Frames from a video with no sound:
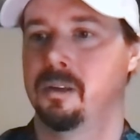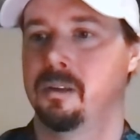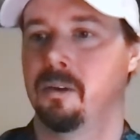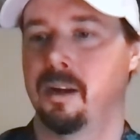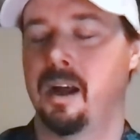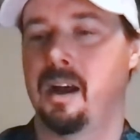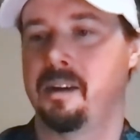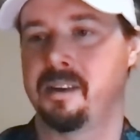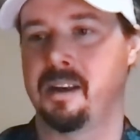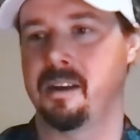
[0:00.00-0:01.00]
well
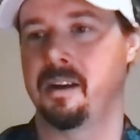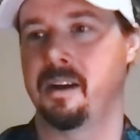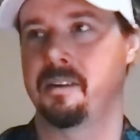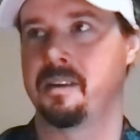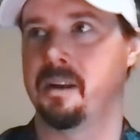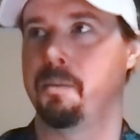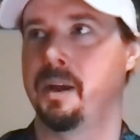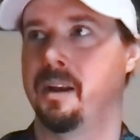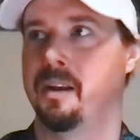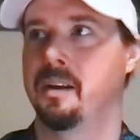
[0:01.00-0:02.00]
has that
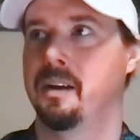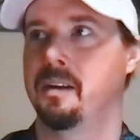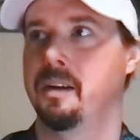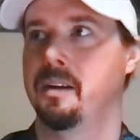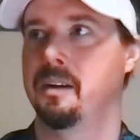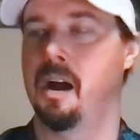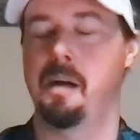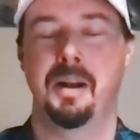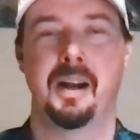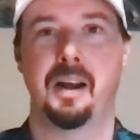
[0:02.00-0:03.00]
been? I
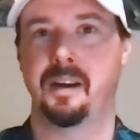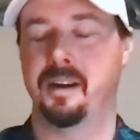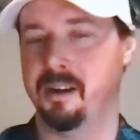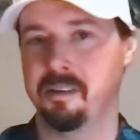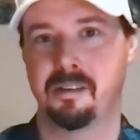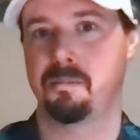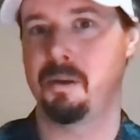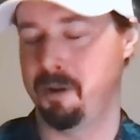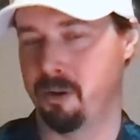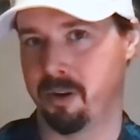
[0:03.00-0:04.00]
mean, I guess
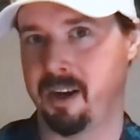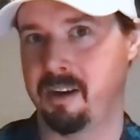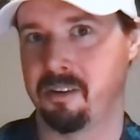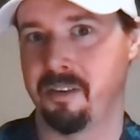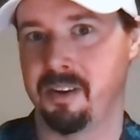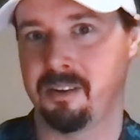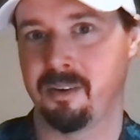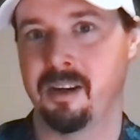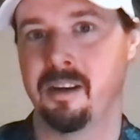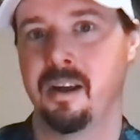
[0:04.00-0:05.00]
maybe you're a case of this,
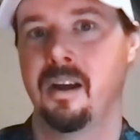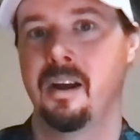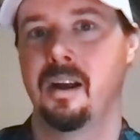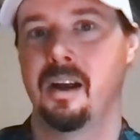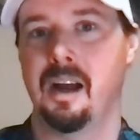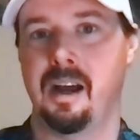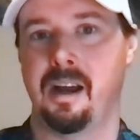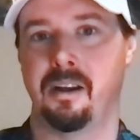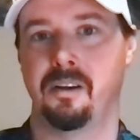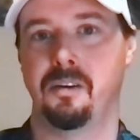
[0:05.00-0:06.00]
right?
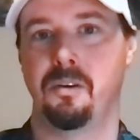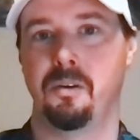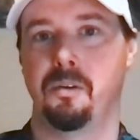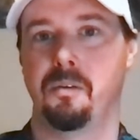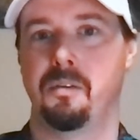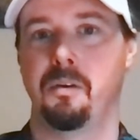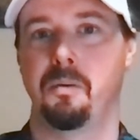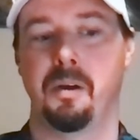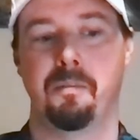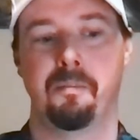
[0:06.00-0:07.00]
And
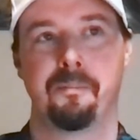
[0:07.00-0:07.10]
do